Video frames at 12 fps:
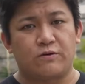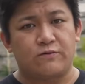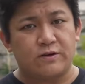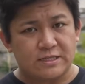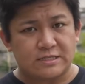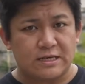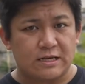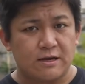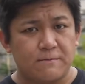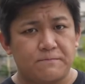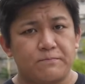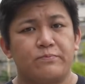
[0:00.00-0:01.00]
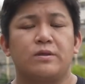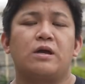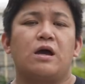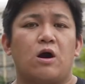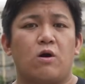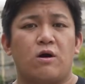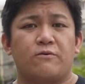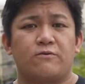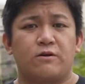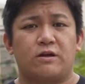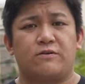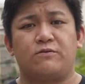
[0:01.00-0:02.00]
with this setup.
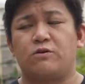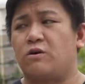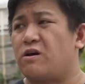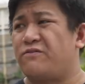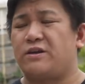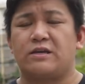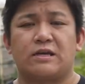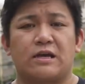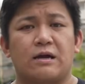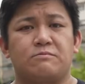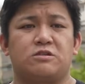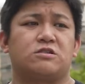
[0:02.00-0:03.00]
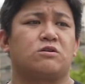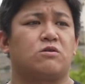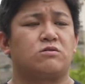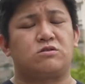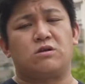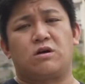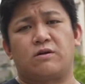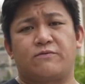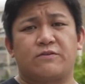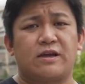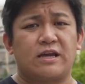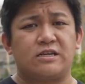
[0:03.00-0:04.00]
However, if you are thinking I'm just going on a
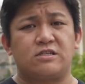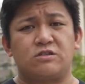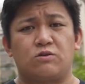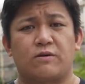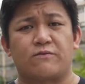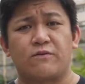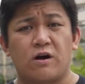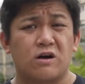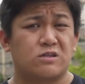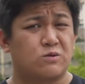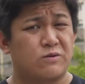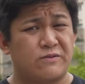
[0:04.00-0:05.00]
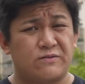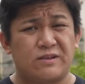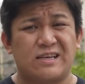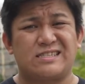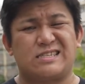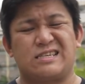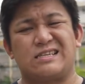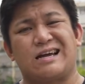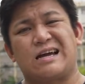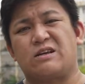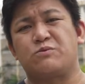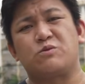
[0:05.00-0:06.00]
vacation doing vlogs with this,
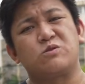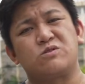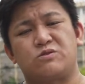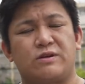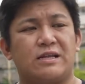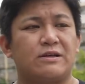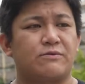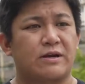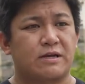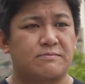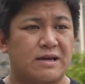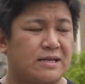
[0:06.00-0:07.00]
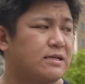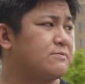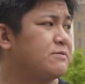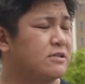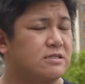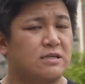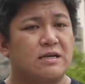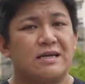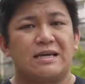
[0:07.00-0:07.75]
I wouldn't really recommend it because